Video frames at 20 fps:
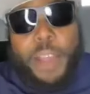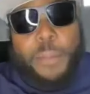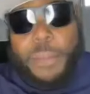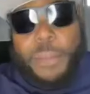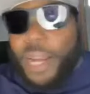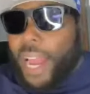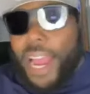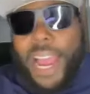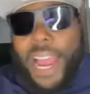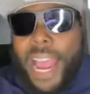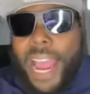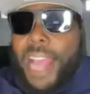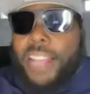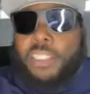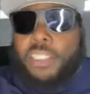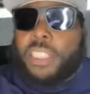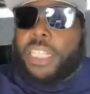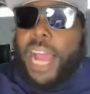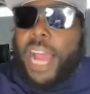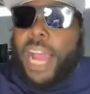but I
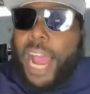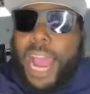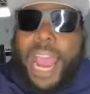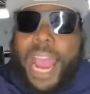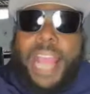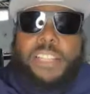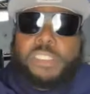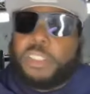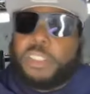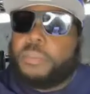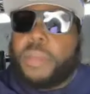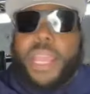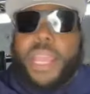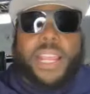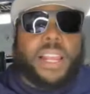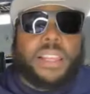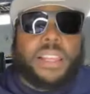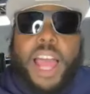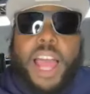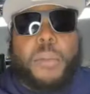actually I actually make
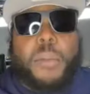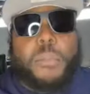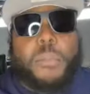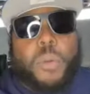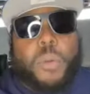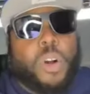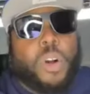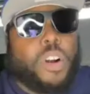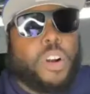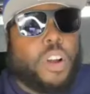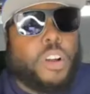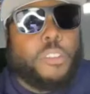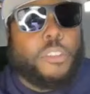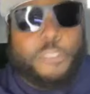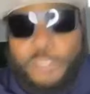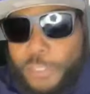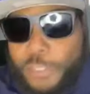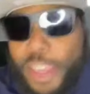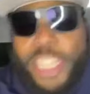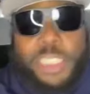a lot more on
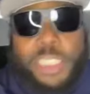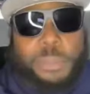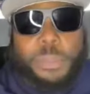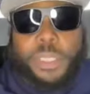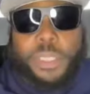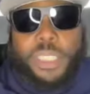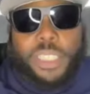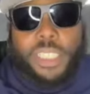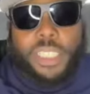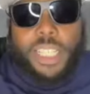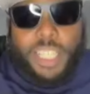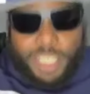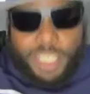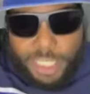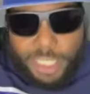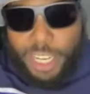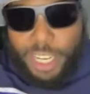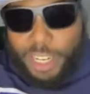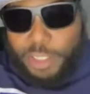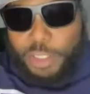Facebook
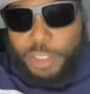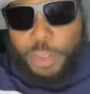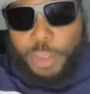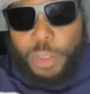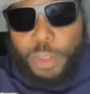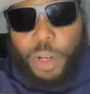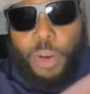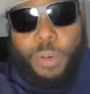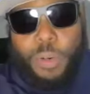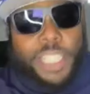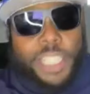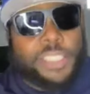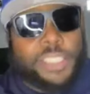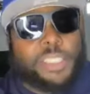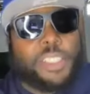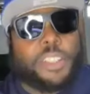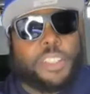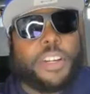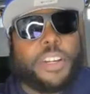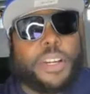than I do on
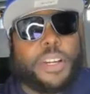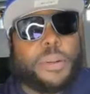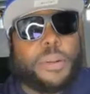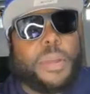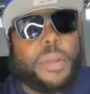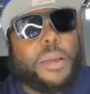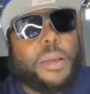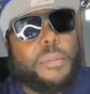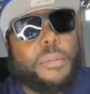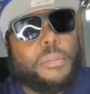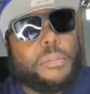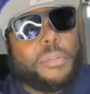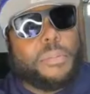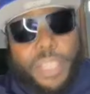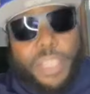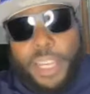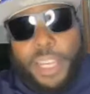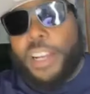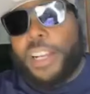Instagram. Yeah,